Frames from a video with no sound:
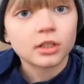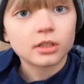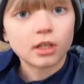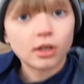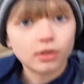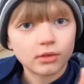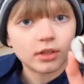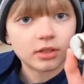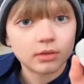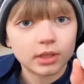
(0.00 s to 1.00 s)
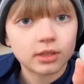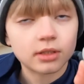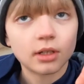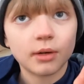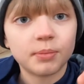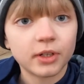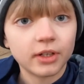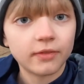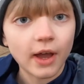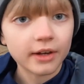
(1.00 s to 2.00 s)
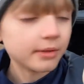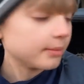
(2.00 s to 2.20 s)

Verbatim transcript: So this beautiful. was a pretty good find.